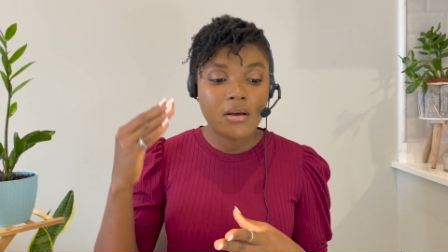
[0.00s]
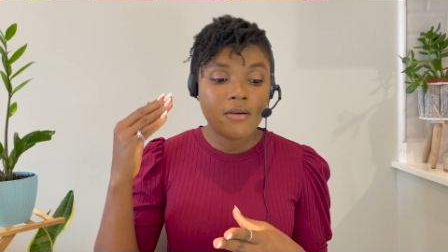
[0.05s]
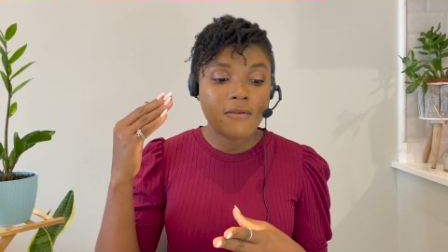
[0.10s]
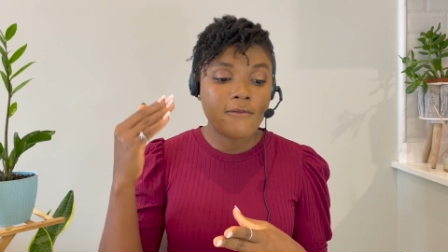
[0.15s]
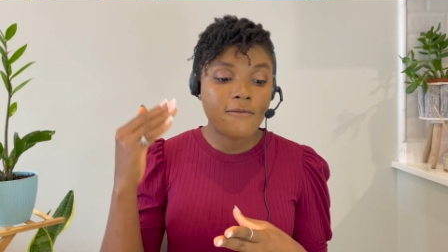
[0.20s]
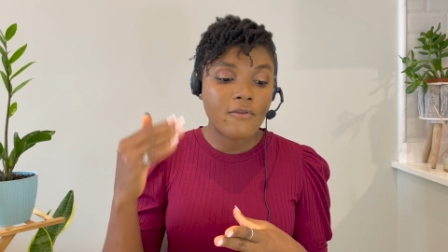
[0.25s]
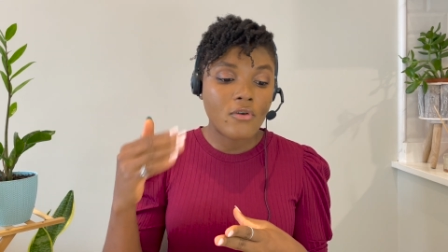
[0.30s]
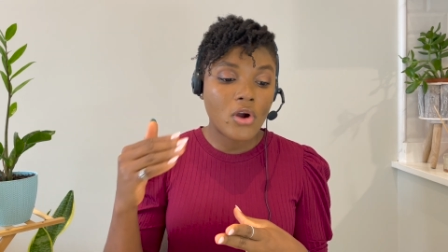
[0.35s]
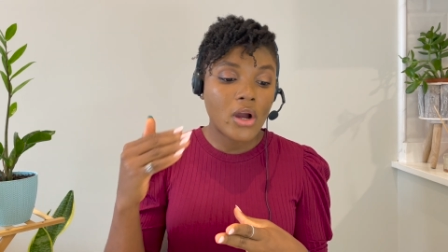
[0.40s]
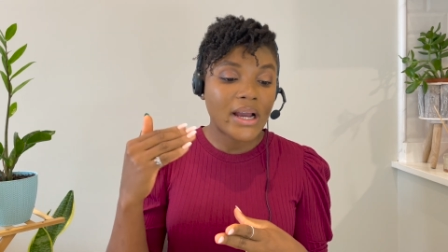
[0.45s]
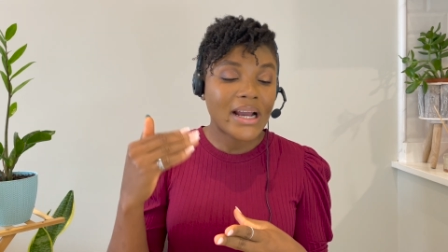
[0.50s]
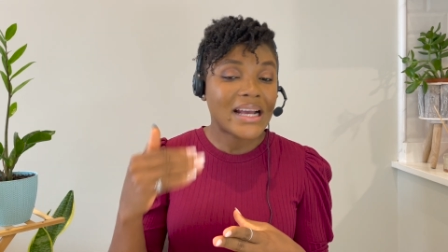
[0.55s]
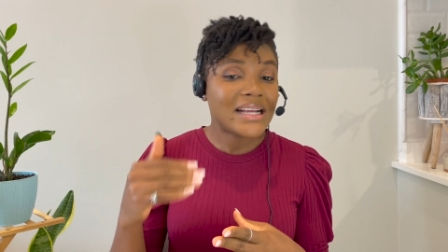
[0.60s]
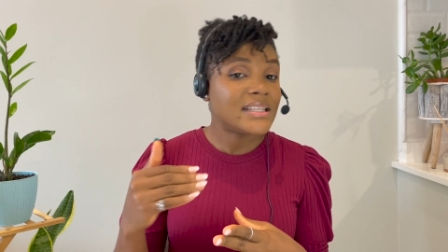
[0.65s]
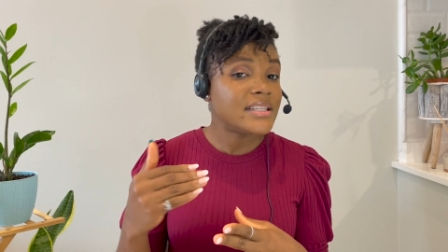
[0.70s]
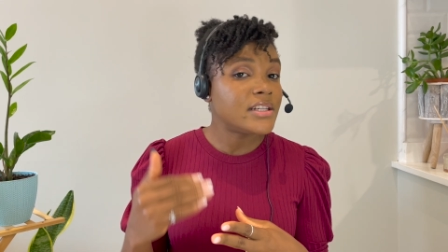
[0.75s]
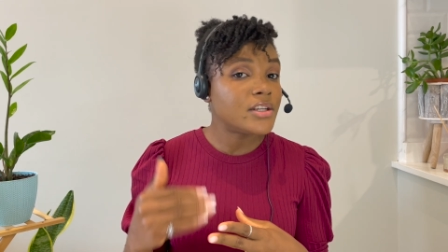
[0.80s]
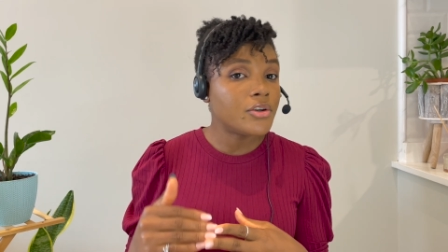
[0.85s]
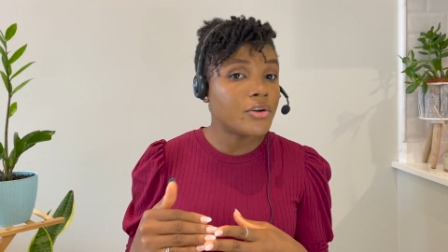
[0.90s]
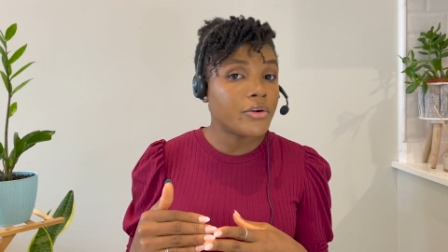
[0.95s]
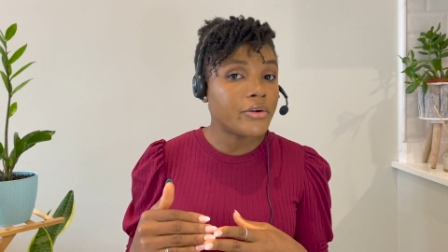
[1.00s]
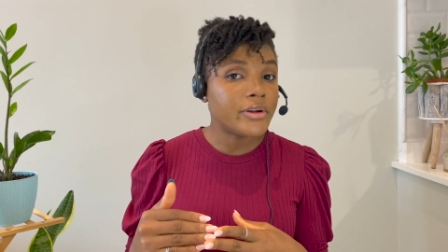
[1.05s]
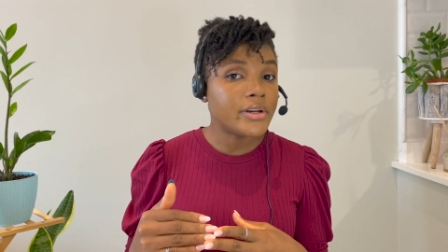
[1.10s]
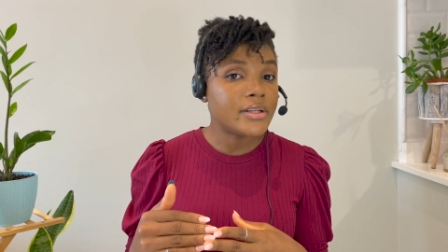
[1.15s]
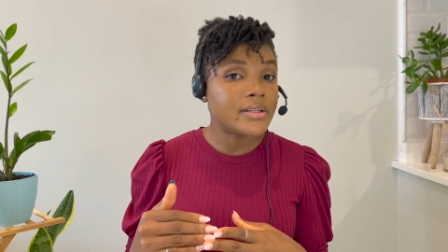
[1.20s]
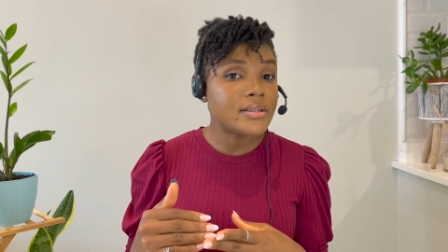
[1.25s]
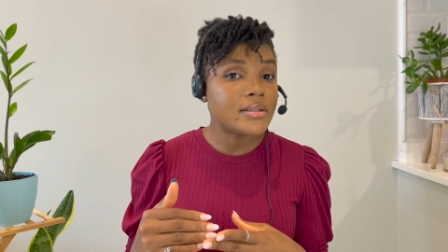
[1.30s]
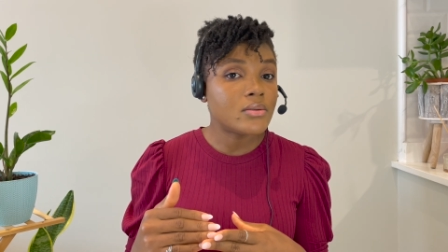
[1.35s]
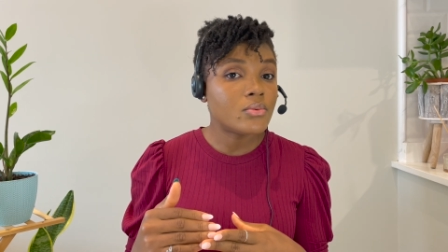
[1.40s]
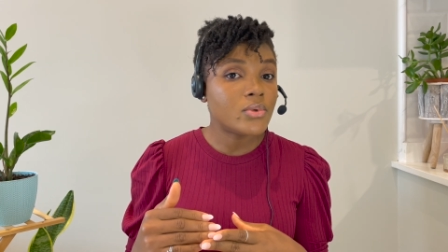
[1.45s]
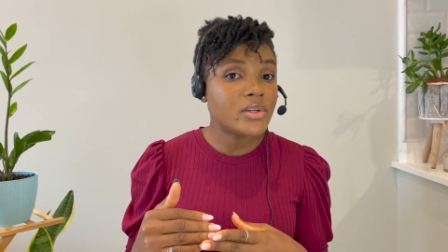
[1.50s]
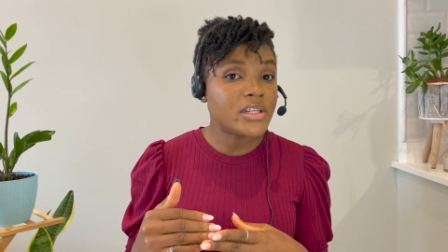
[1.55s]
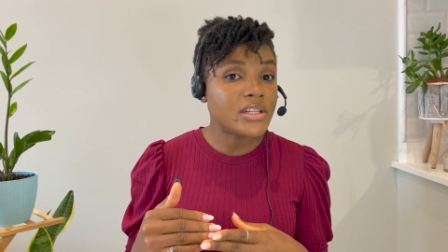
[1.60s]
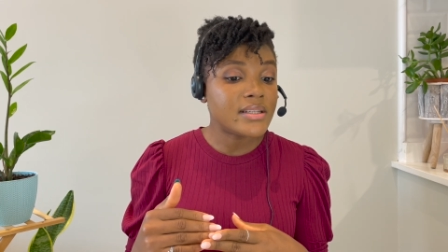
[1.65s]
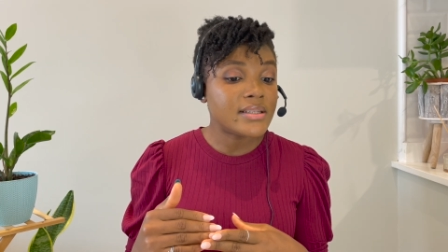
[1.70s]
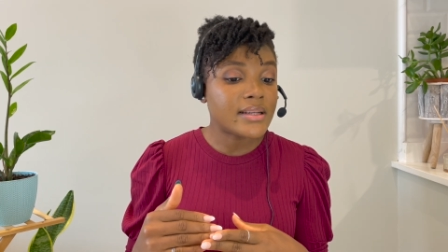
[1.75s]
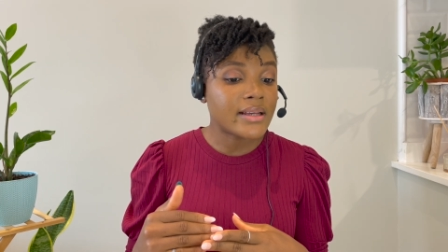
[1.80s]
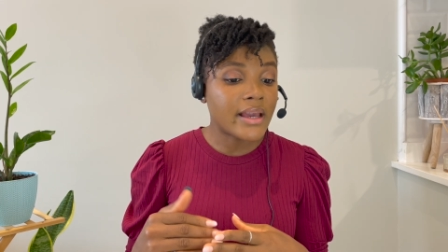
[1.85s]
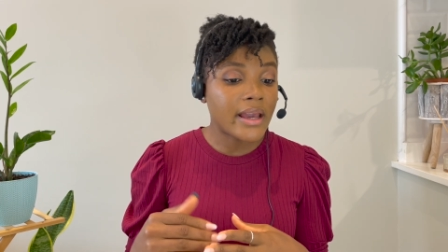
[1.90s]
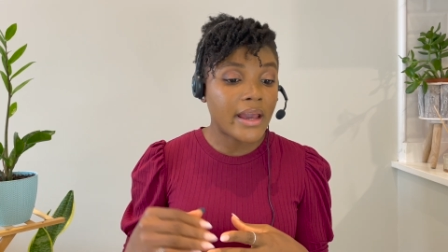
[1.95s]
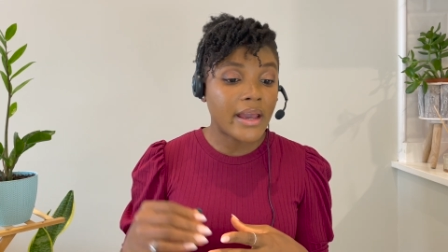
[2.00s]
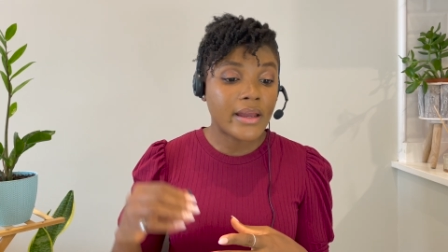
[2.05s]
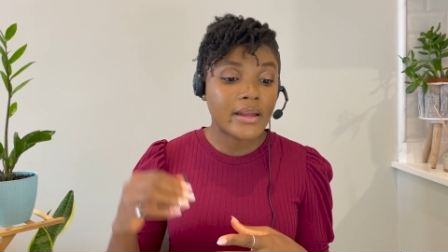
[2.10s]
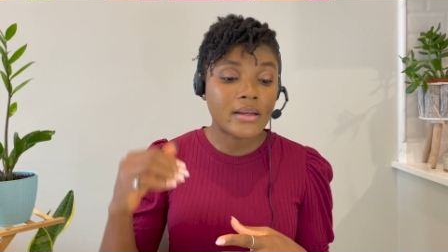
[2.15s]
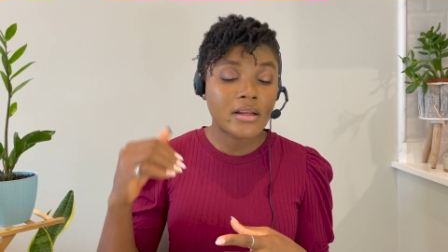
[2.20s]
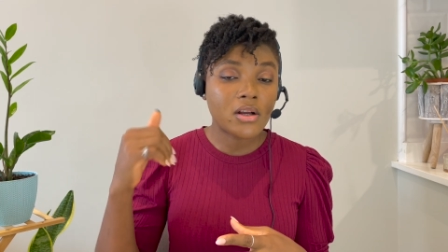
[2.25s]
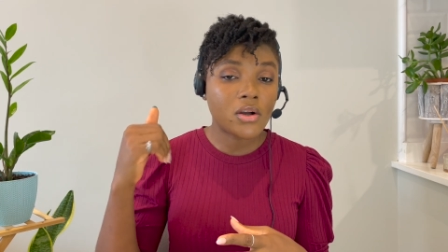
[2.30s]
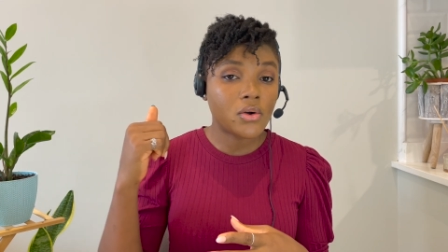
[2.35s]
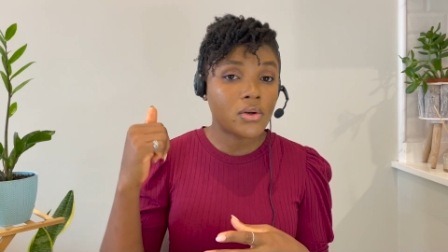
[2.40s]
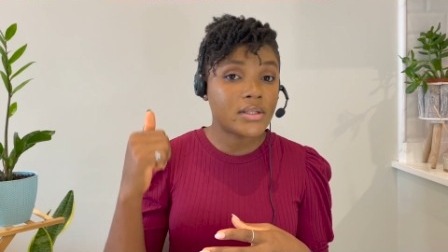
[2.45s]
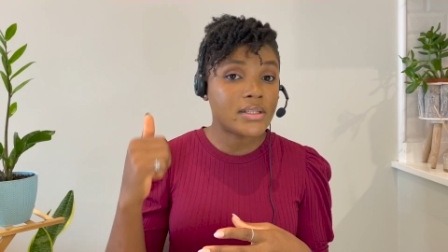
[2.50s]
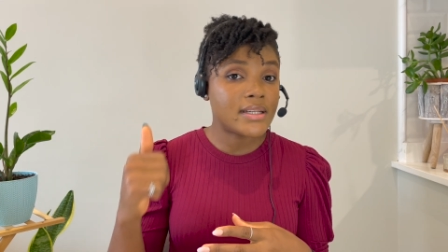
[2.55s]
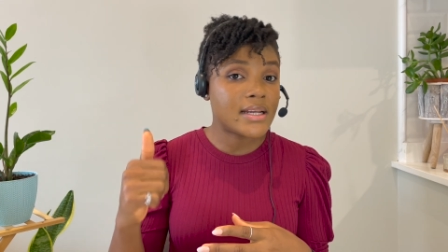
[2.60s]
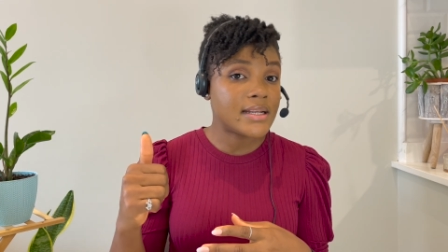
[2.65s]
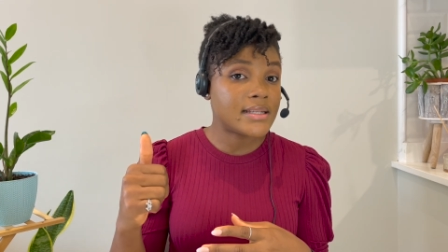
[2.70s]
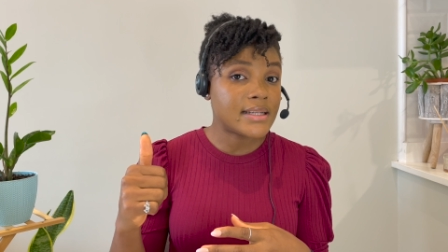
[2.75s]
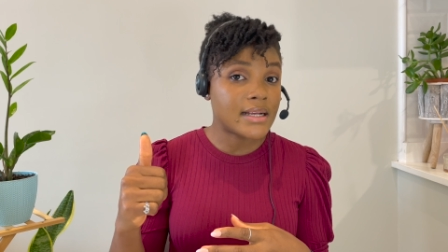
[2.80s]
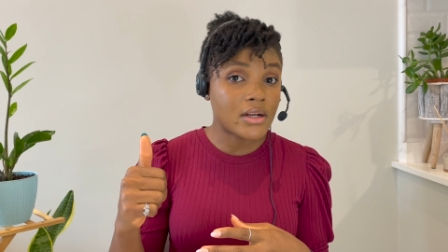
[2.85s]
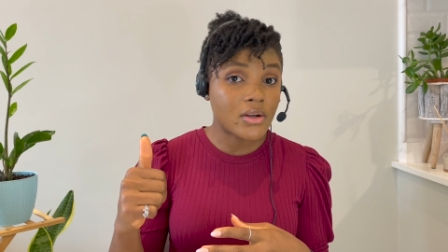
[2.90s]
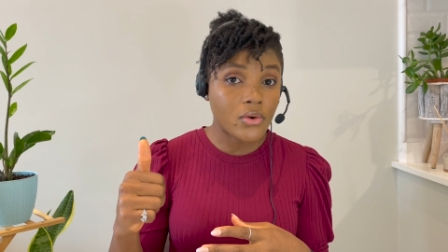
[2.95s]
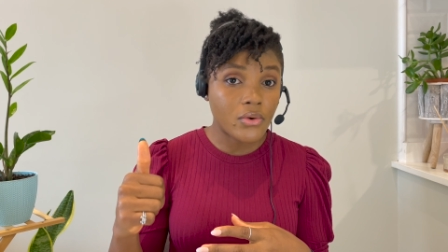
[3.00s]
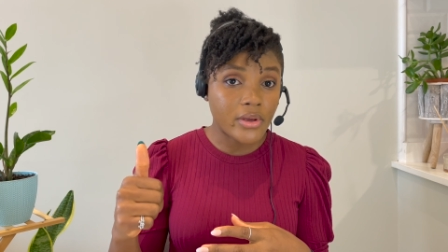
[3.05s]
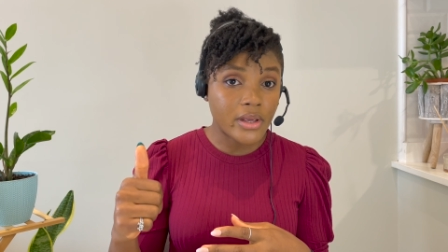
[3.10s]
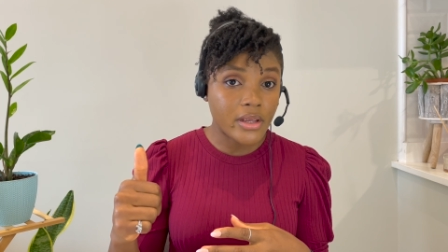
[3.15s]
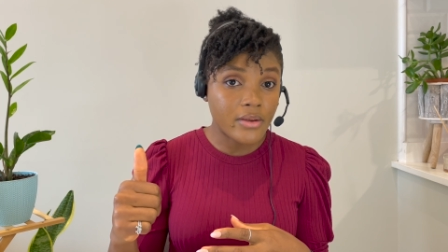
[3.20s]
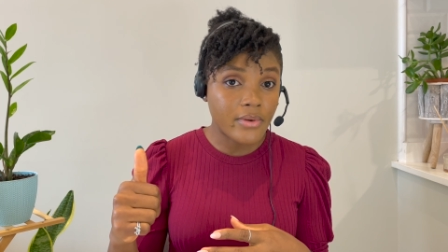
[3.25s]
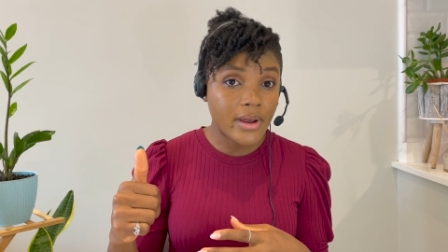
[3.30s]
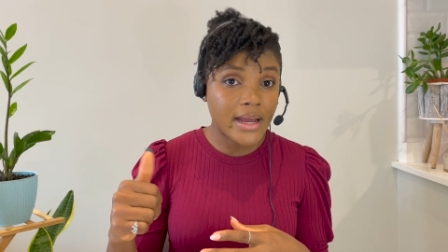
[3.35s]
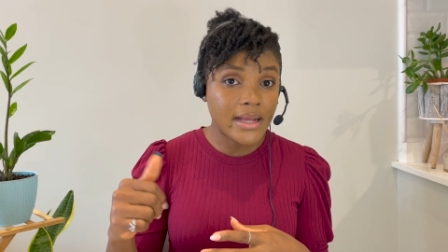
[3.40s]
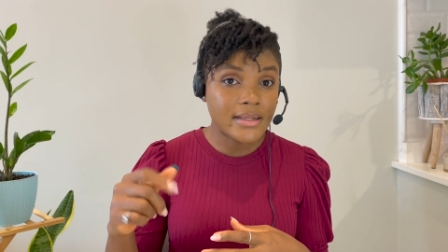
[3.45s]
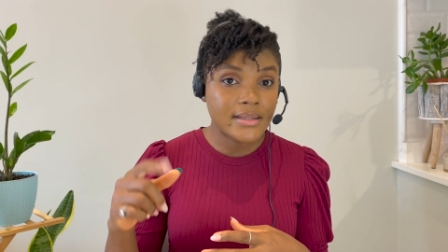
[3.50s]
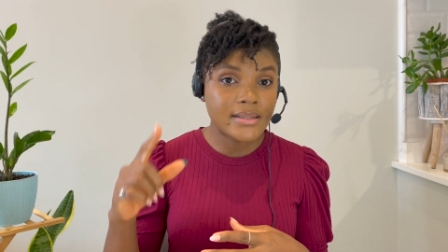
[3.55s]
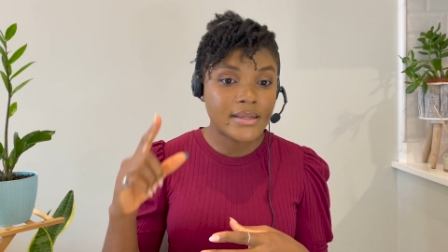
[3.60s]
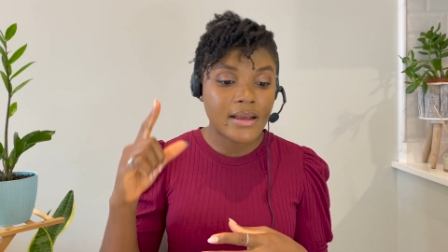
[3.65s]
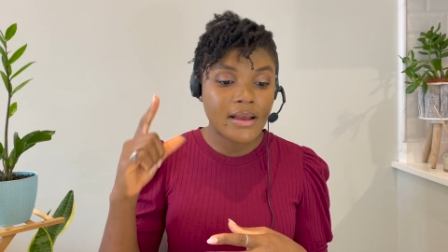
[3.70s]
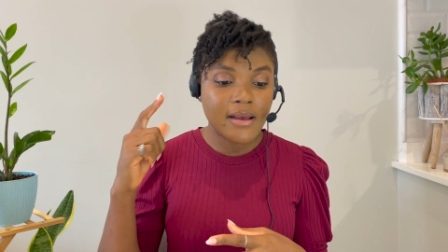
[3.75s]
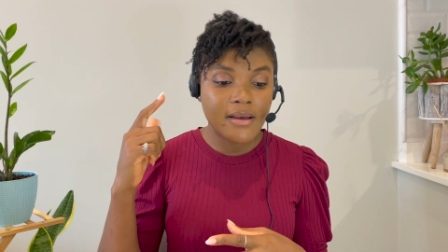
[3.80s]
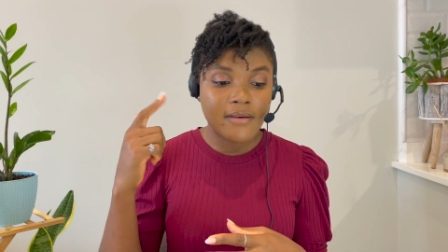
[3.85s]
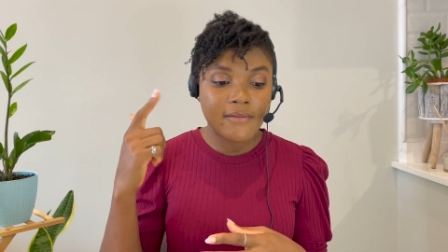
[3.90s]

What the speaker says: 4 categories, which is again content and coherence,